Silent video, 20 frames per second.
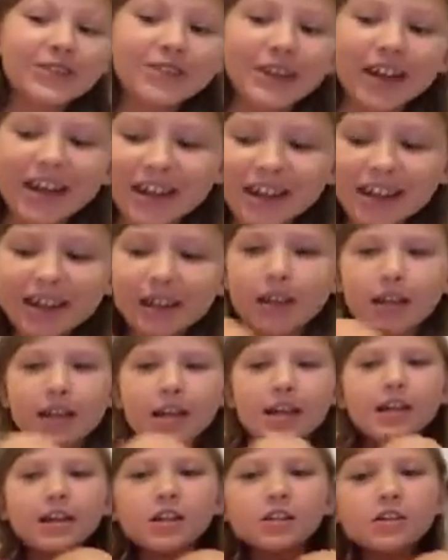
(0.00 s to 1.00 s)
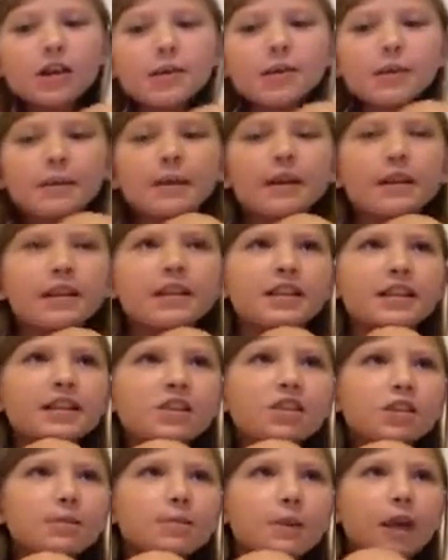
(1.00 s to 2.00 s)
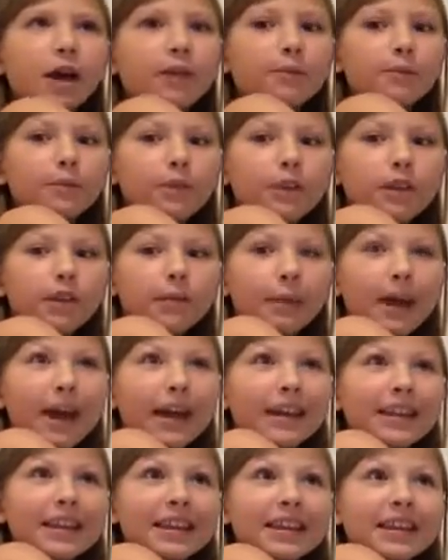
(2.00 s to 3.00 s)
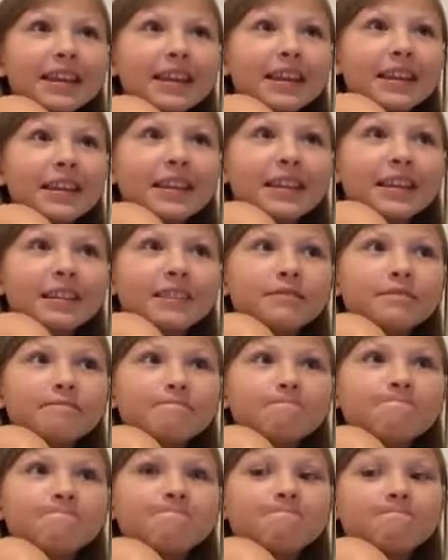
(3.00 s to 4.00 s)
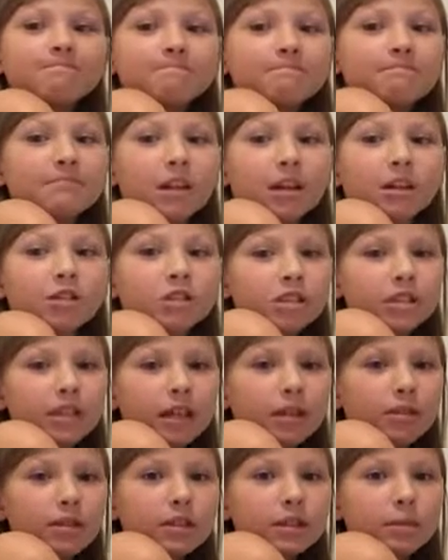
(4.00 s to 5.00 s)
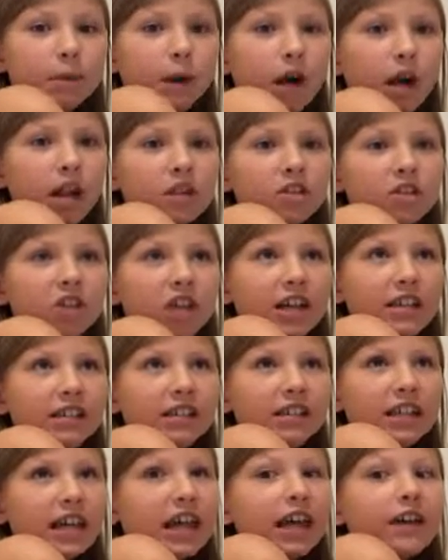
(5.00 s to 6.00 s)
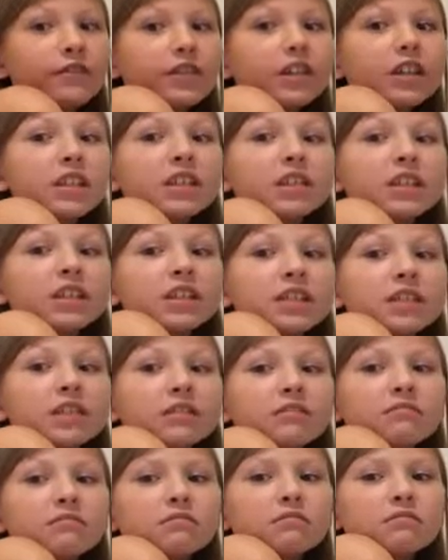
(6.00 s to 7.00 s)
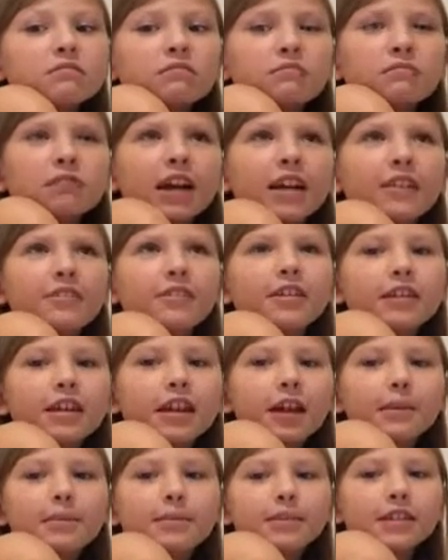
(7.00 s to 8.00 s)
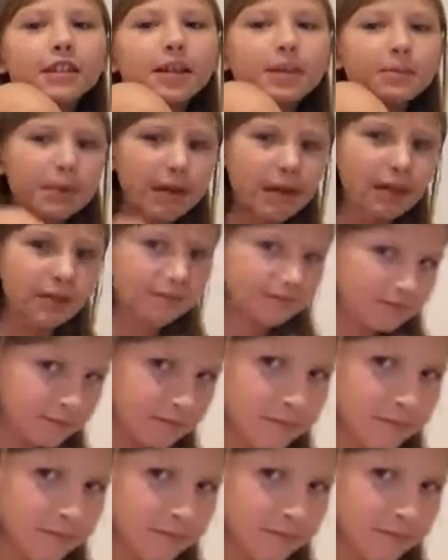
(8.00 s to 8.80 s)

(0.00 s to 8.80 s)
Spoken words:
so hard. I got in trouble by the teacher, not really badly. All she said was apologize to Kevin. I went up to him like,